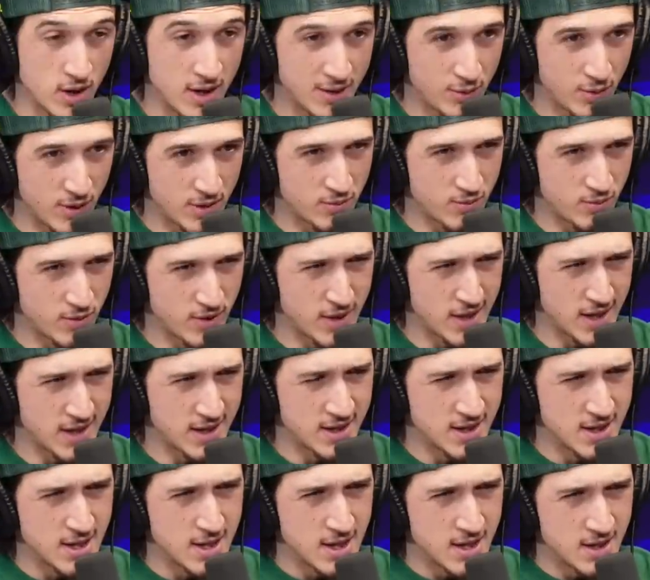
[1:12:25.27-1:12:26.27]
still like, like
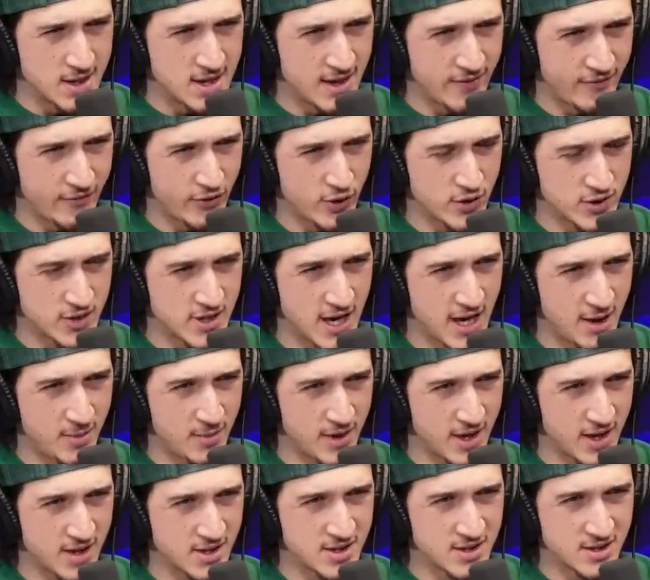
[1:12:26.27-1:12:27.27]
like that first
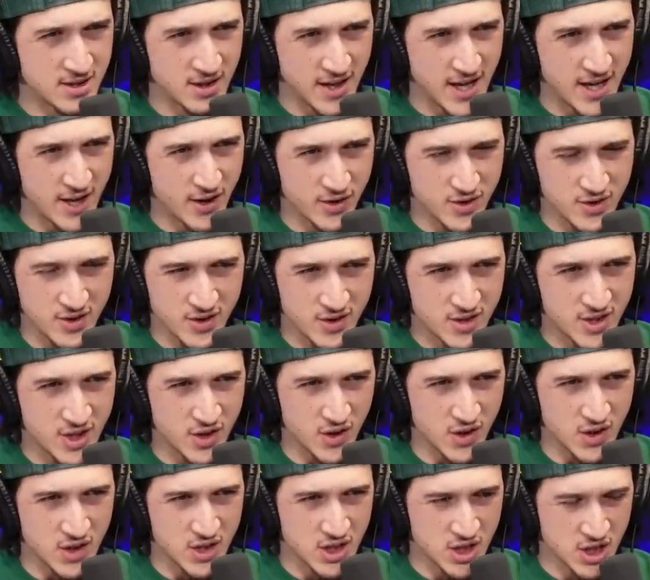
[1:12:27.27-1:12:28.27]
game against the Lakers in the
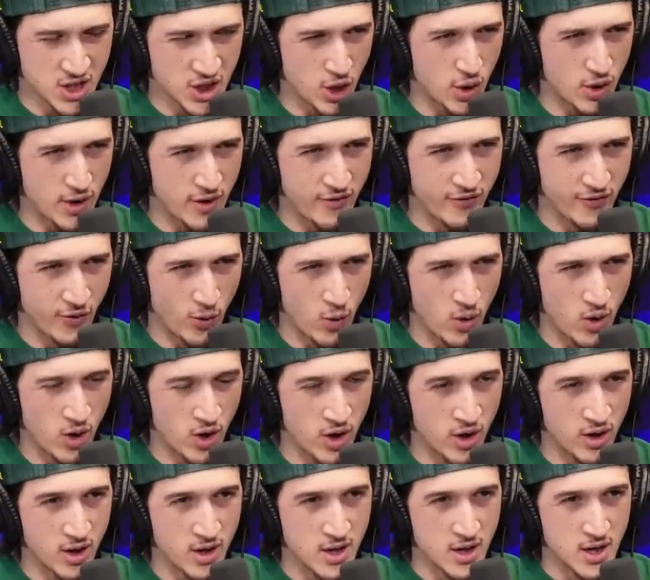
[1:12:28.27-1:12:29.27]
series,
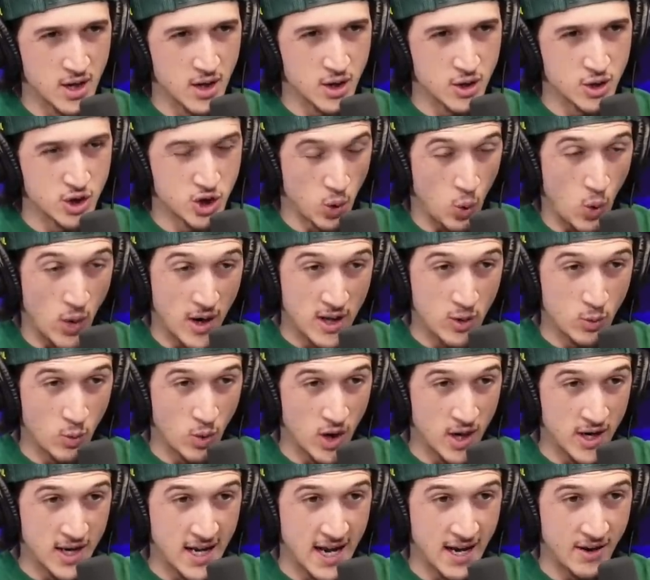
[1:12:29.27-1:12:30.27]
34,
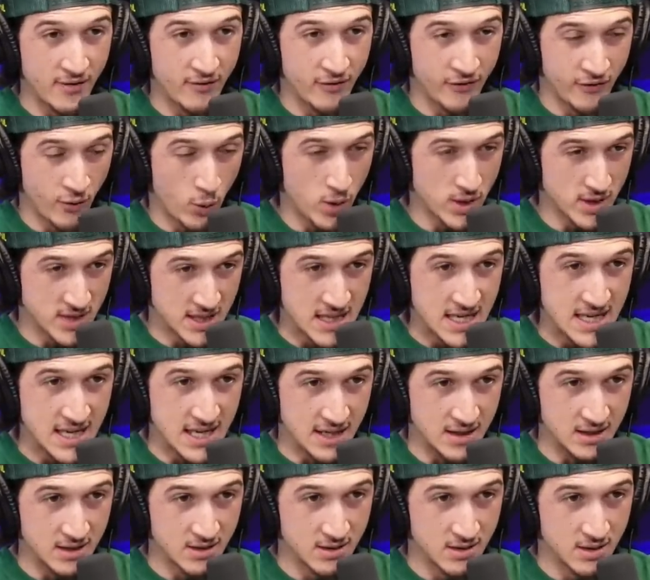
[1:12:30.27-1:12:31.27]
21, and 14.